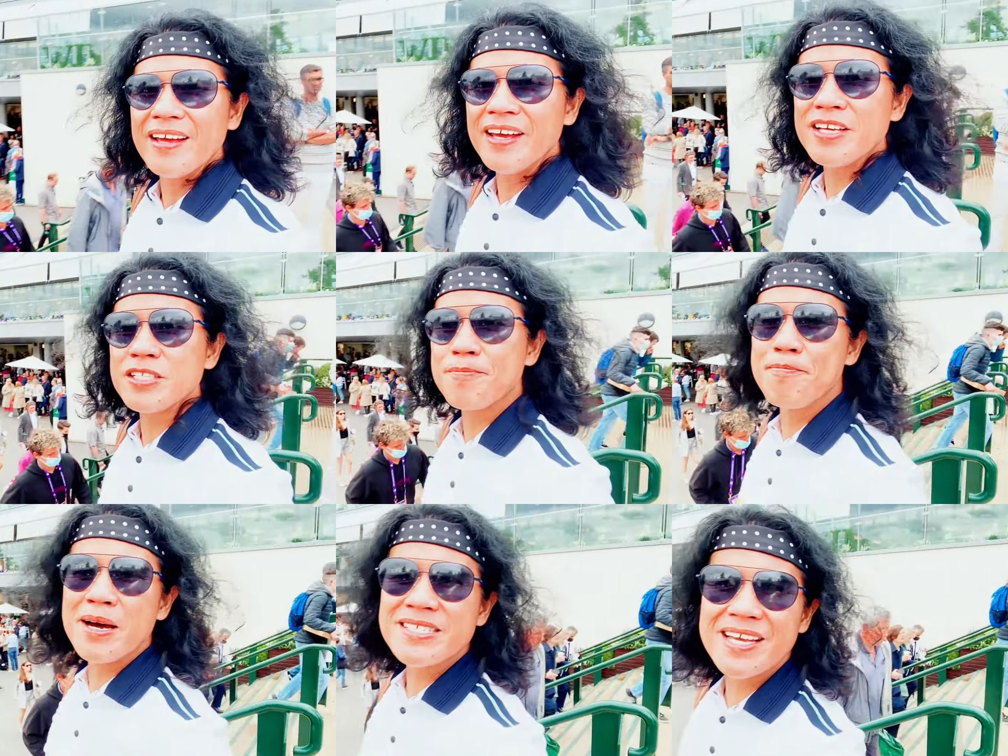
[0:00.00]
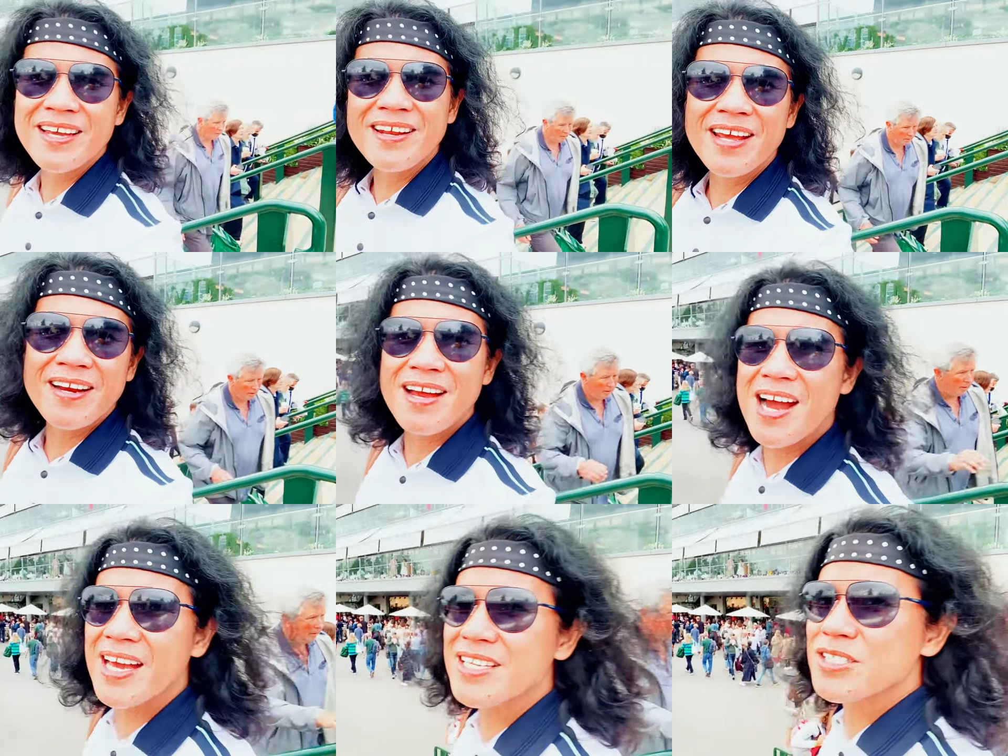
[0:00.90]
It's buzzing in here,
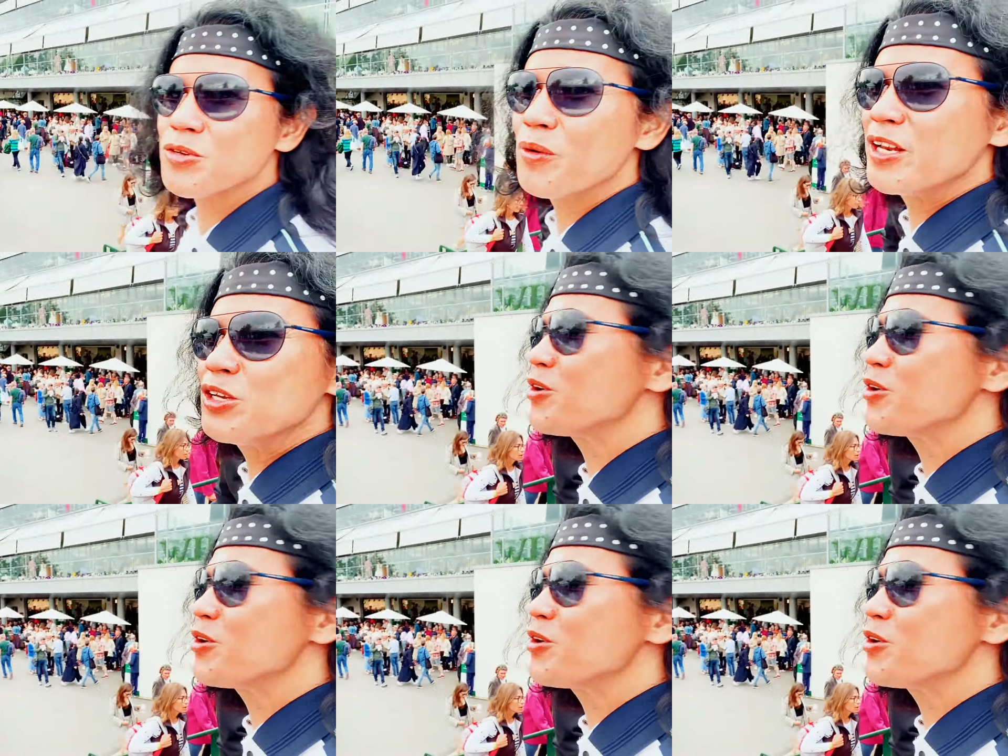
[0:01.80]
guys. When you